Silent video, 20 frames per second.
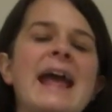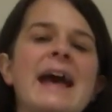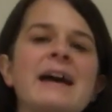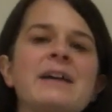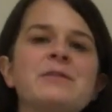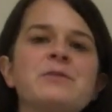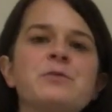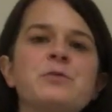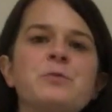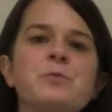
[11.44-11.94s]

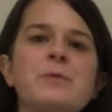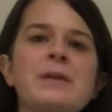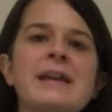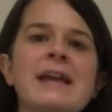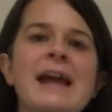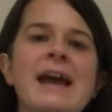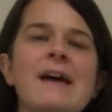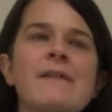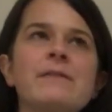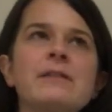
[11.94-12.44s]
and
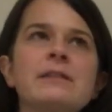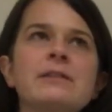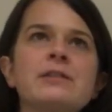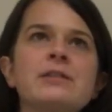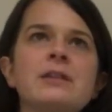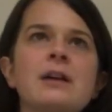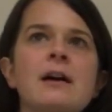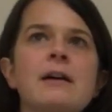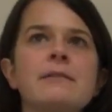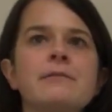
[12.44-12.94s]
we
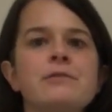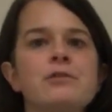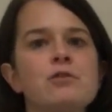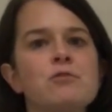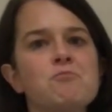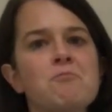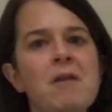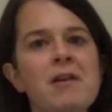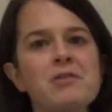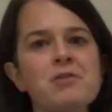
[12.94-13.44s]
haven't done
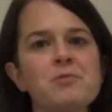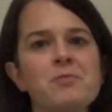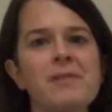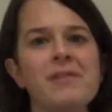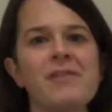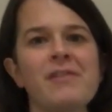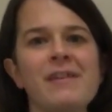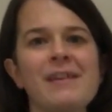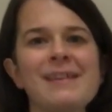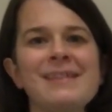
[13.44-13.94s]
too much
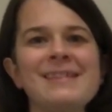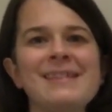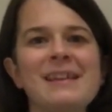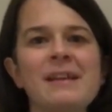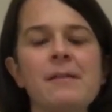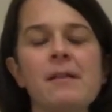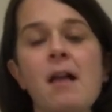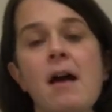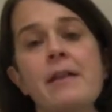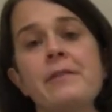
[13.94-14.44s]
with this,
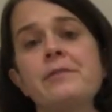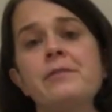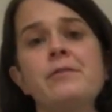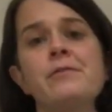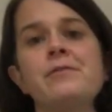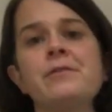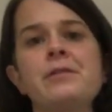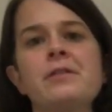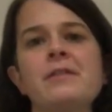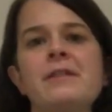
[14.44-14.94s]
and a lot of
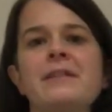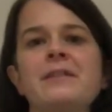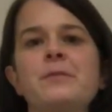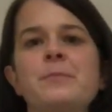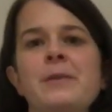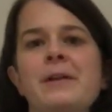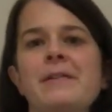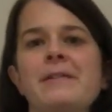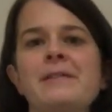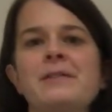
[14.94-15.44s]
students are
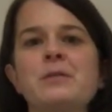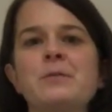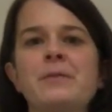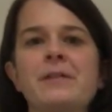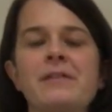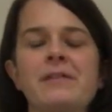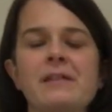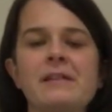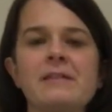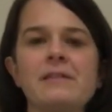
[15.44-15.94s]
inexperienced
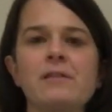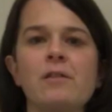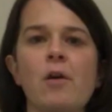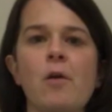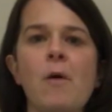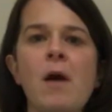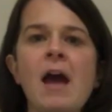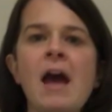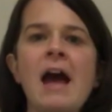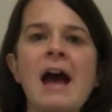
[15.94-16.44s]
with it.
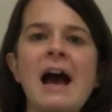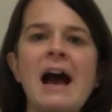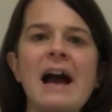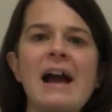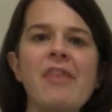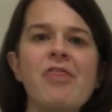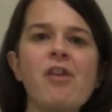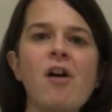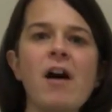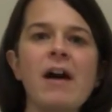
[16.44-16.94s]
So
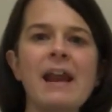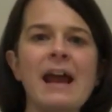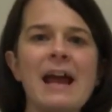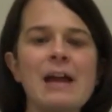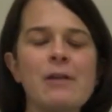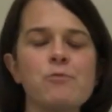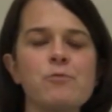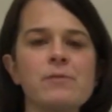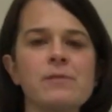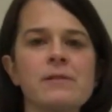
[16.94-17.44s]
I thought
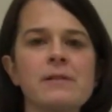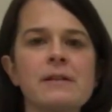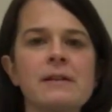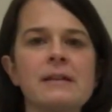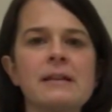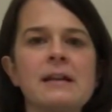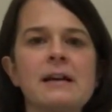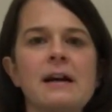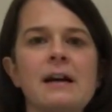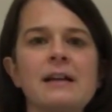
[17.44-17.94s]
I
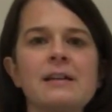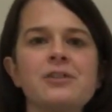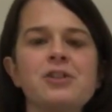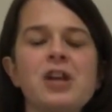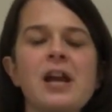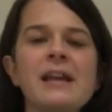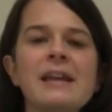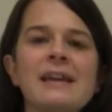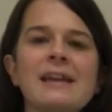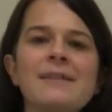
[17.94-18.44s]
would
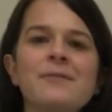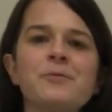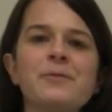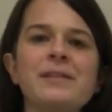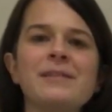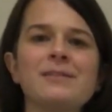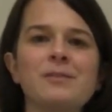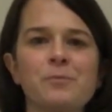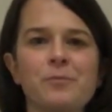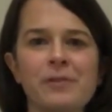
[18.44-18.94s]
check in
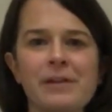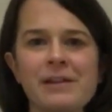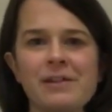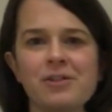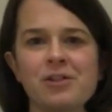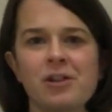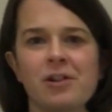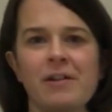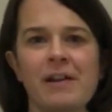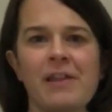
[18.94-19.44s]
with some
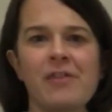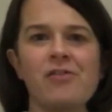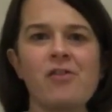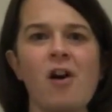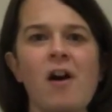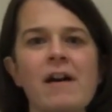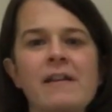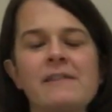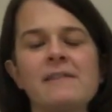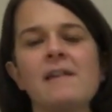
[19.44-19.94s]
reassuring
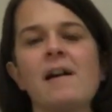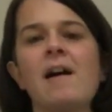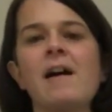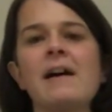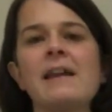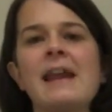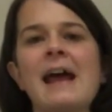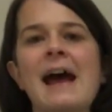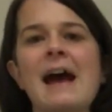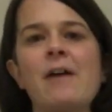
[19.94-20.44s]
thoughts
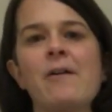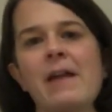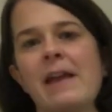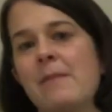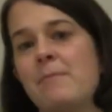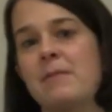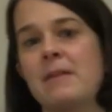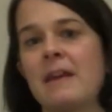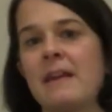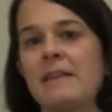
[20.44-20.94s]
on how
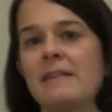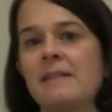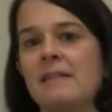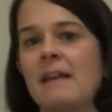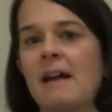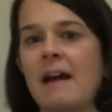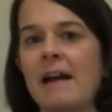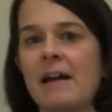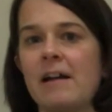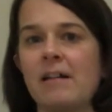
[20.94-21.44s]
APA
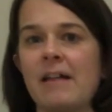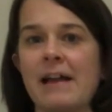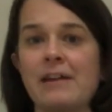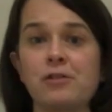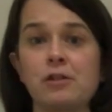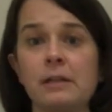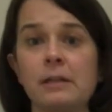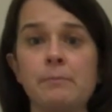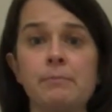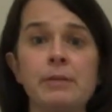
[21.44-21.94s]
style
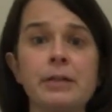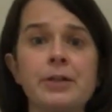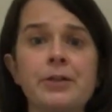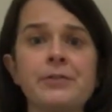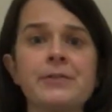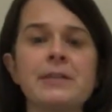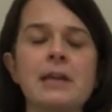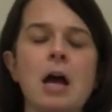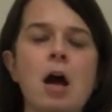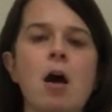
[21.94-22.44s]
actually
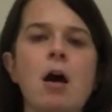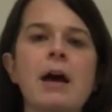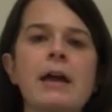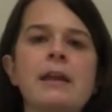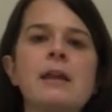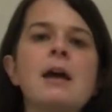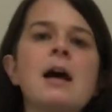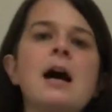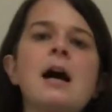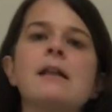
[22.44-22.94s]
builds
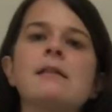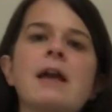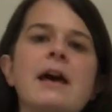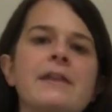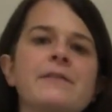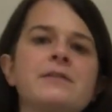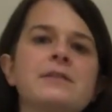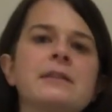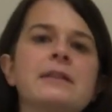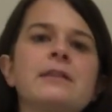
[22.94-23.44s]
on a
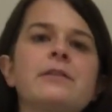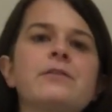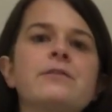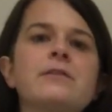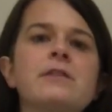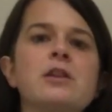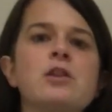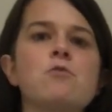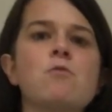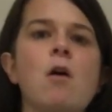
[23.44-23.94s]
lot of
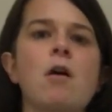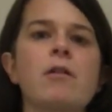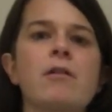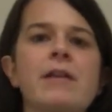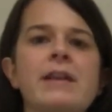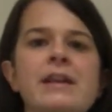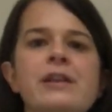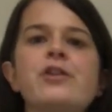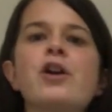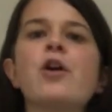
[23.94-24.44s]
skills that you
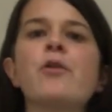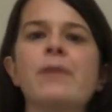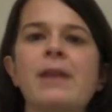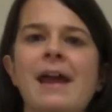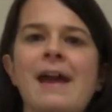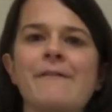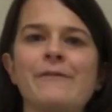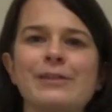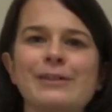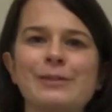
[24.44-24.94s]
already know
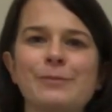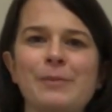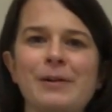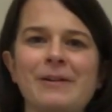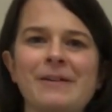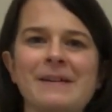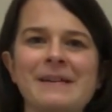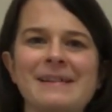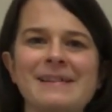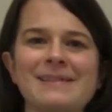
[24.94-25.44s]
and have
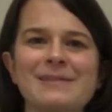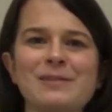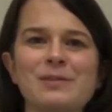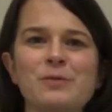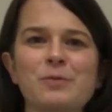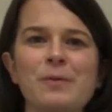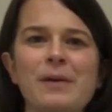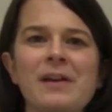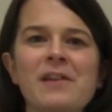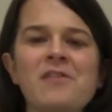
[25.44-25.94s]

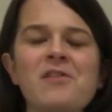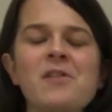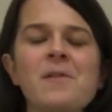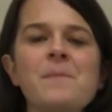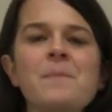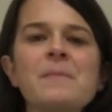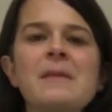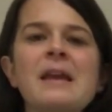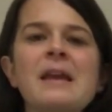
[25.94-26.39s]
experience with.